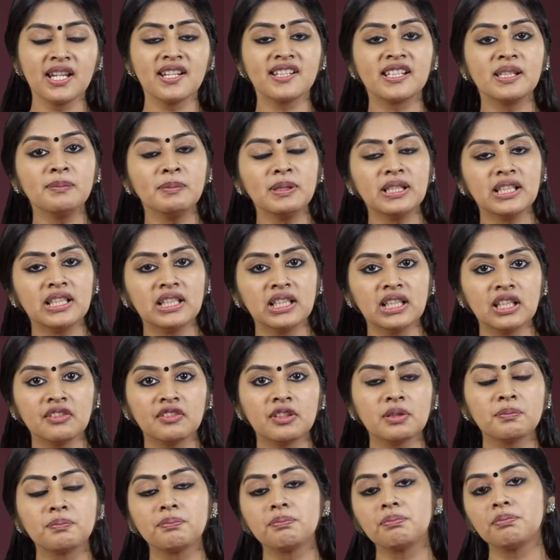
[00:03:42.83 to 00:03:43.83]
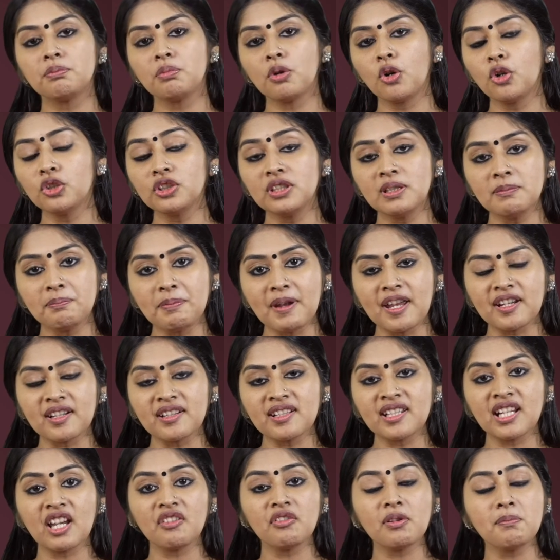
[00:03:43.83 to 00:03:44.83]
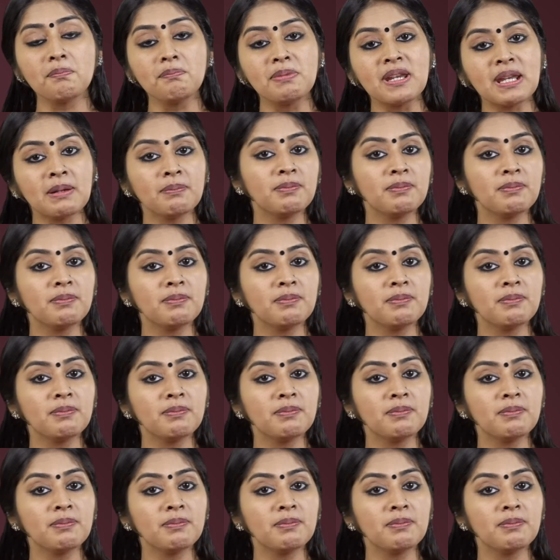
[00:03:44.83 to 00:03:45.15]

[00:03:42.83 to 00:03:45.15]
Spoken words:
Similarly, if both the parents have a B